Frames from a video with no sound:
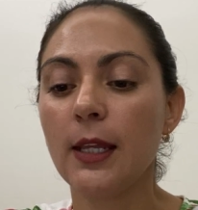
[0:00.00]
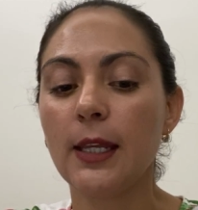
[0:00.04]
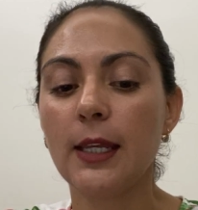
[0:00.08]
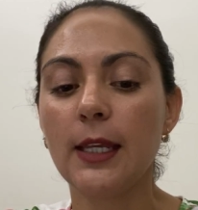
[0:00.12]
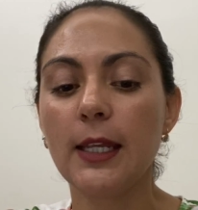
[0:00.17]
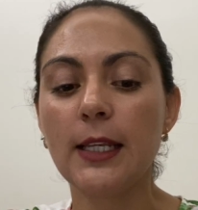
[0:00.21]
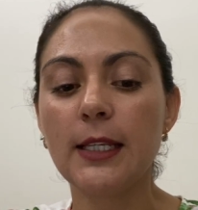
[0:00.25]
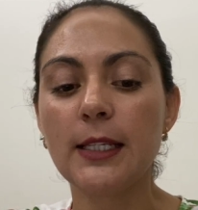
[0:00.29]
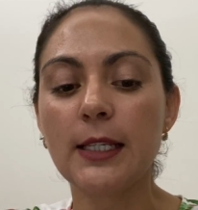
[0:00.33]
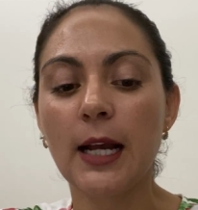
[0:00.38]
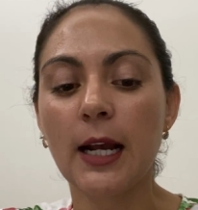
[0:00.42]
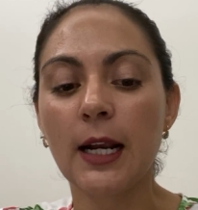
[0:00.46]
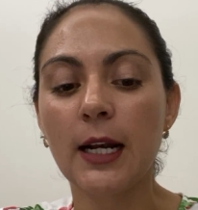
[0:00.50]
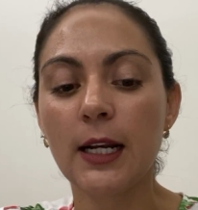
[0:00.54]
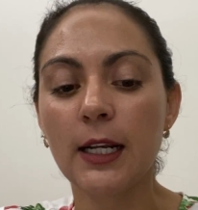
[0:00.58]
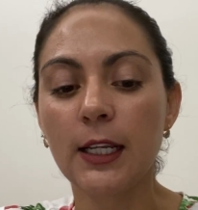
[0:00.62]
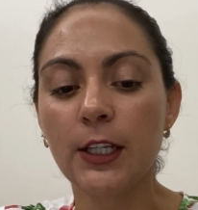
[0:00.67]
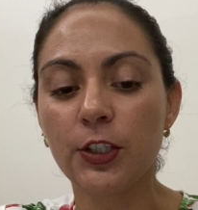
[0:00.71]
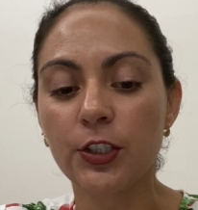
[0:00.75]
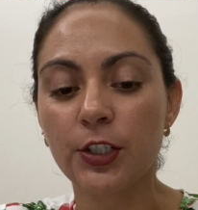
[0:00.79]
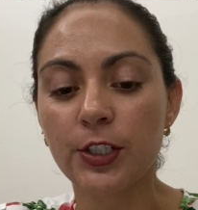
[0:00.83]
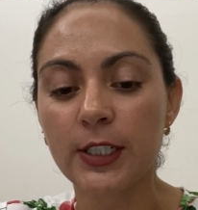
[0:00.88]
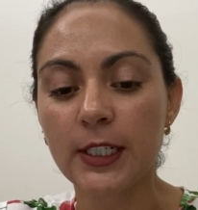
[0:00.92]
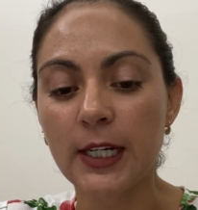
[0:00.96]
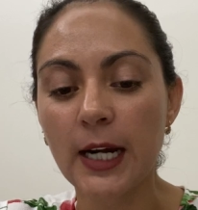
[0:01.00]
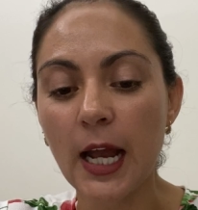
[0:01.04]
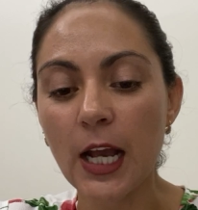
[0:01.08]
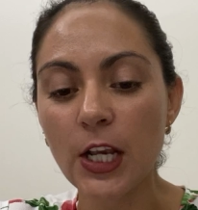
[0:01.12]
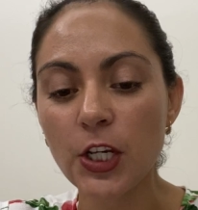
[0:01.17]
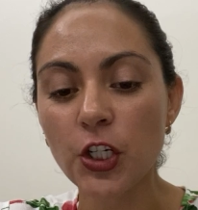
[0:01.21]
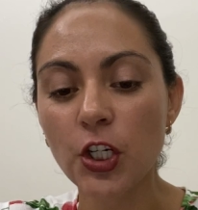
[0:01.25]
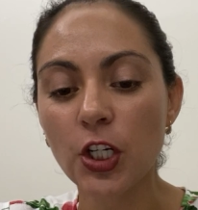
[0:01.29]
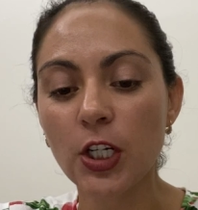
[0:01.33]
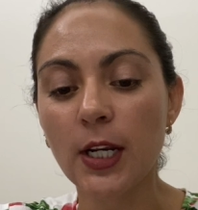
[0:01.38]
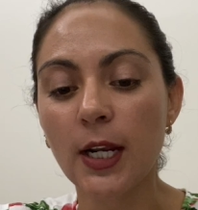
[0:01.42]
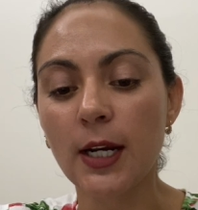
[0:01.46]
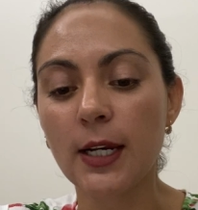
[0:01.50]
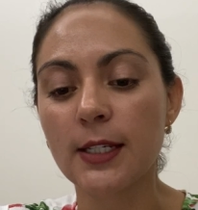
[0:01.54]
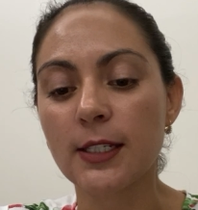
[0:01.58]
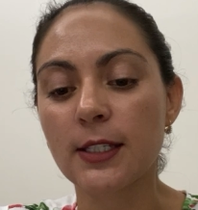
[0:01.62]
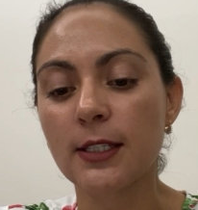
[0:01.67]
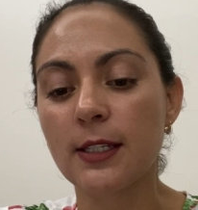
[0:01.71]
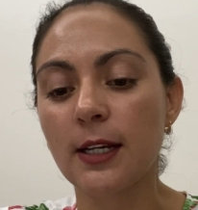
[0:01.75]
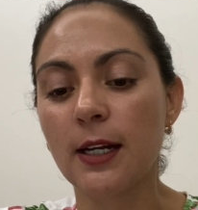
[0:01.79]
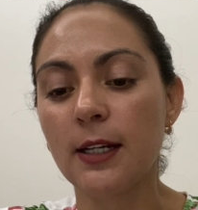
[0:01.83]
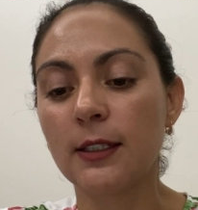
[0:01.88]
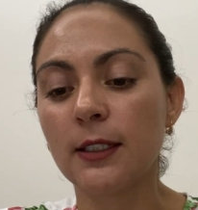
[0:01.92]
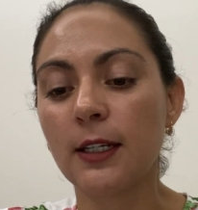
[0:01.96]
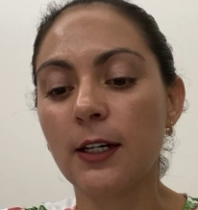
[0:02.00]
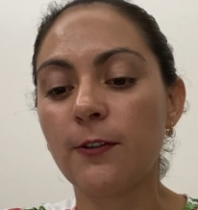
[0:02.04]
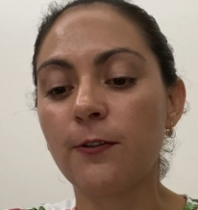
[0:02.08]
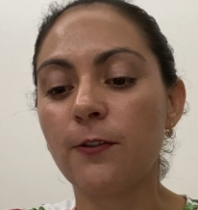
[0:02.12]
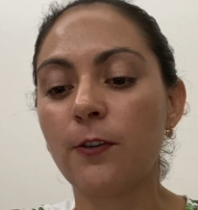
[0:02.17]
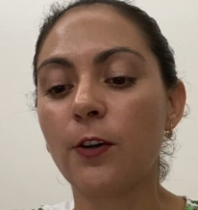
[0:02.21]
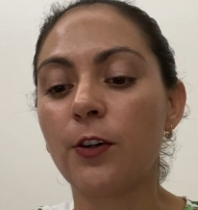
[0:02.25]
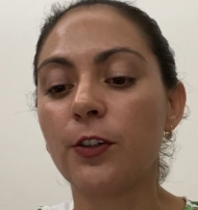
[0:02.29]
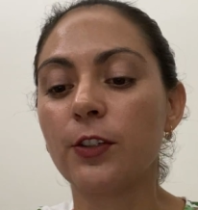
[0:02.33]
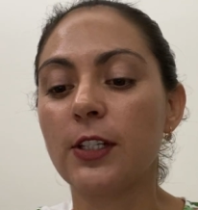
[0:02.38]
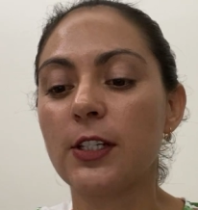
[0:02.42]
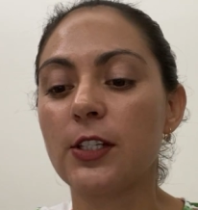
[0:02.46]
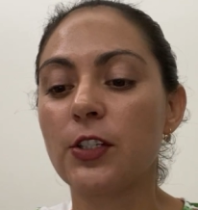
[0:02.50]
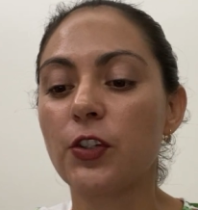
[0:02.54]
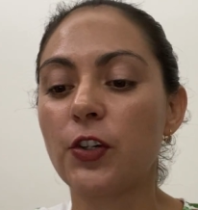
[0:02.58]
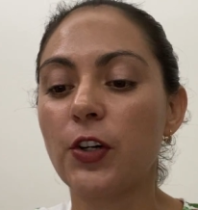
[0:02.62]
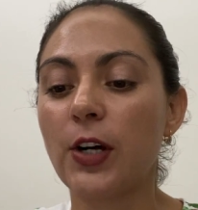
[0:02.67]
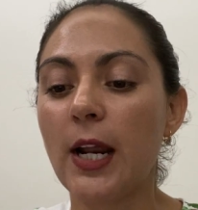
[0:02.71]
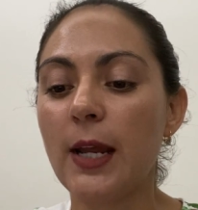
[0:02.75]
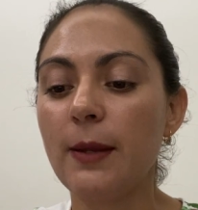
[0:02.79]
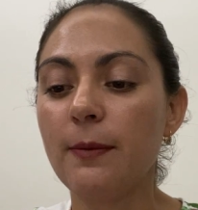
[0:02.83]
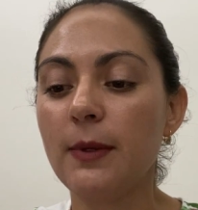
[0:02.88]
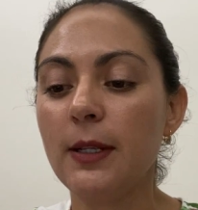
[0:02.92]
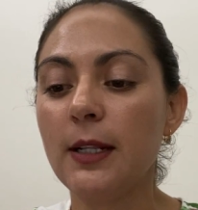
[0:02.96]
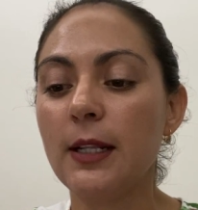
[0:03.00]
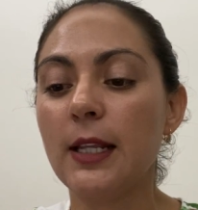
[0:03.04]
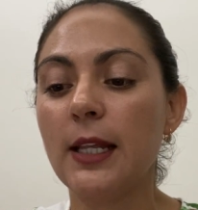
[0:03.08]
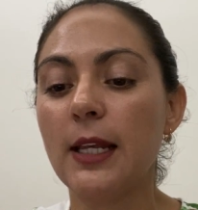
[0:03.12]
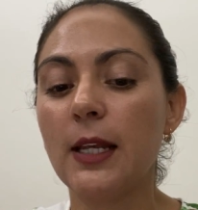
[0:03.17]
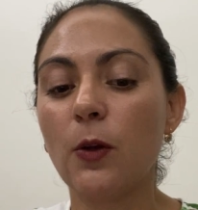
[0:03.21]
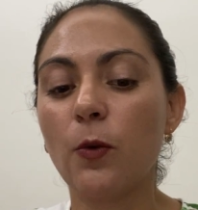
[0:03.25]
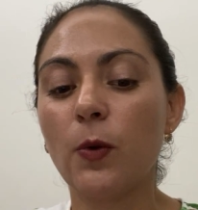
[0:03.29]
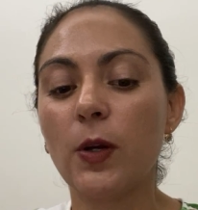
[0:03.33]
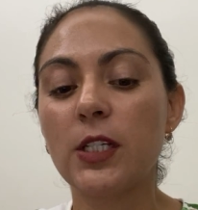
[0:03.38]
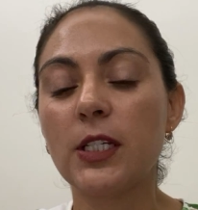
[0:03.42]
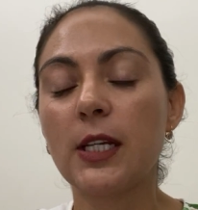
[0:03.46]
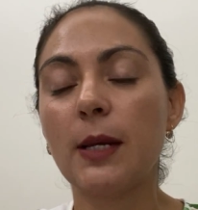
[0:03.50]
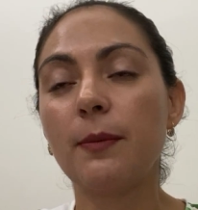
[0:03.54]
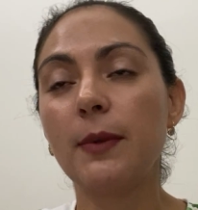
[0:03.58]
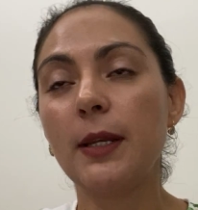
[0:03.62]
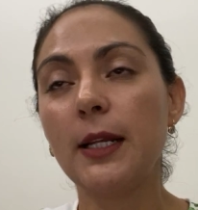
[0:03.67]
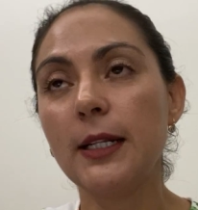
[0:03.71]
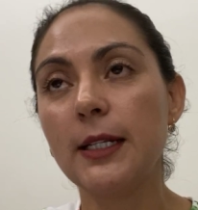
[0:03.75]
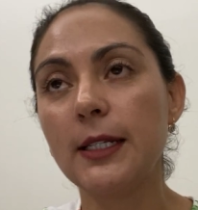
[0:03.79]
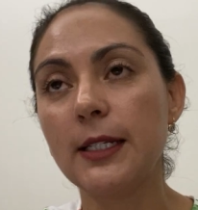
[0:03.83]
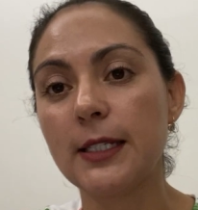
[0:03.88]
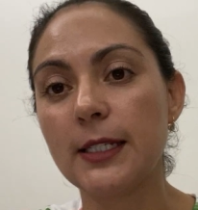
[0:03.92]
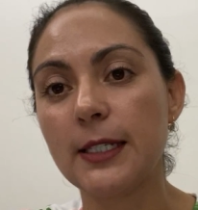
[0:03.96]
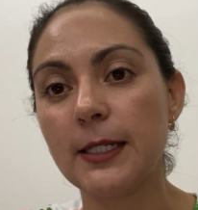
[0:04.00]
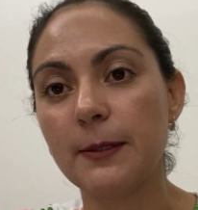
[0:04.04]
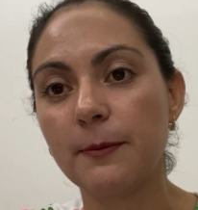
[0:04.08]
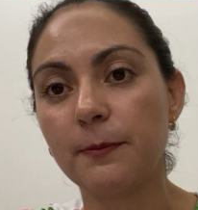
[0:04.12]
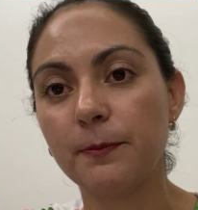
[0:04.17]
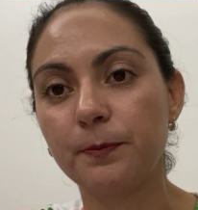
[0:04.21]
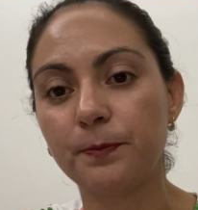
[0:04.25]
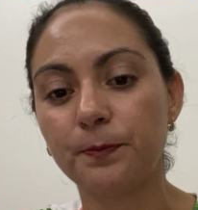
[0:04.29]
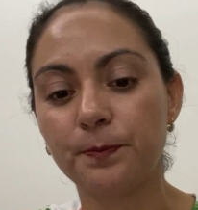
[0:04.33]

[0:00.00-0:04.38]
is an international standard for describing language ability.